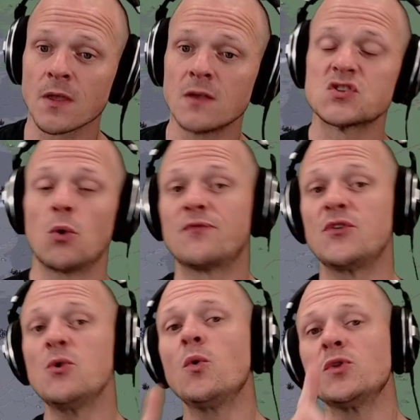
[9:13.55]
So if
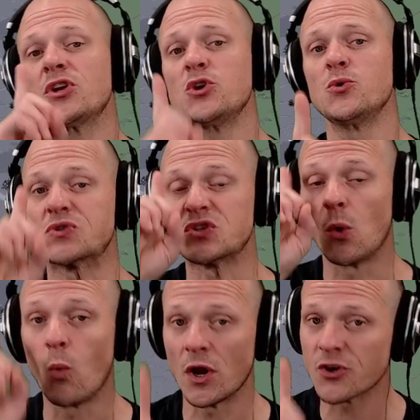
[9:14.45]
you only use the
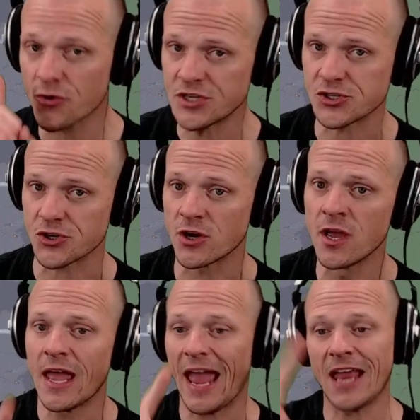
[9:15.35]
one creature
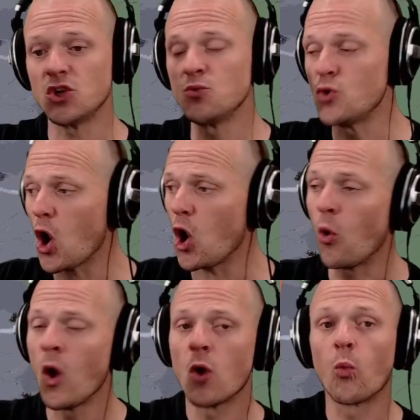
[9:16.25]
and you know
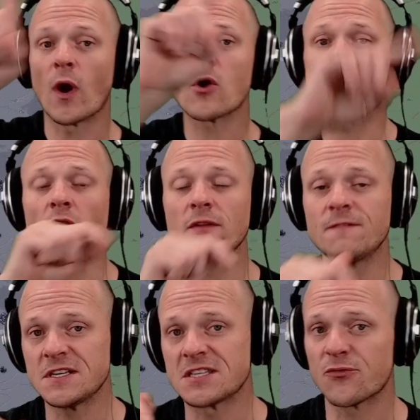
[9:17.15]
where all of
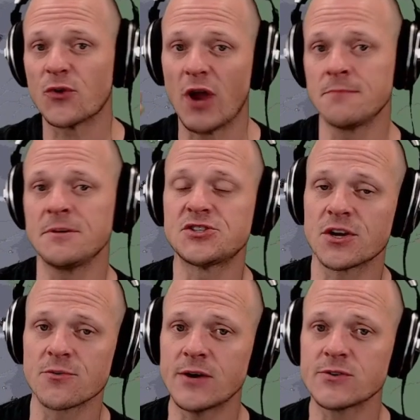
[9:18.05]
these different enemy
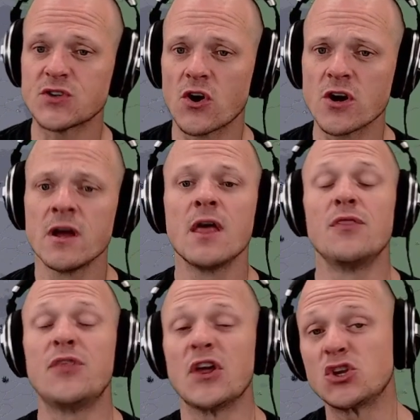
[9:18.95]
generators are,
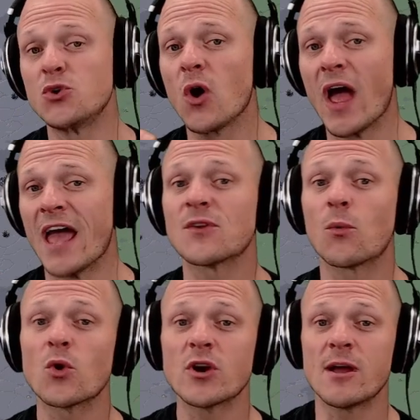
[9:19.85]
then you don't have to
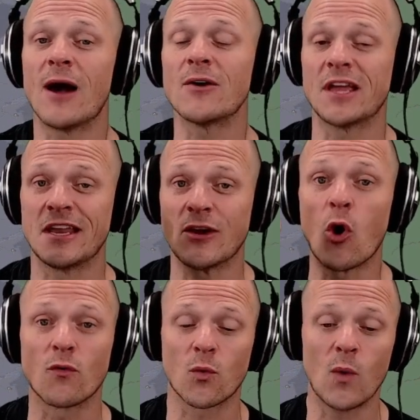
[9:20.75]
worry about getting
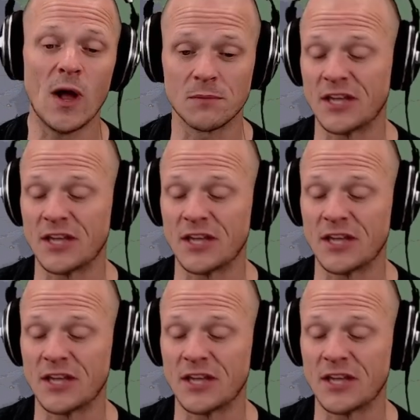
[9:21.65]
overwhelmed.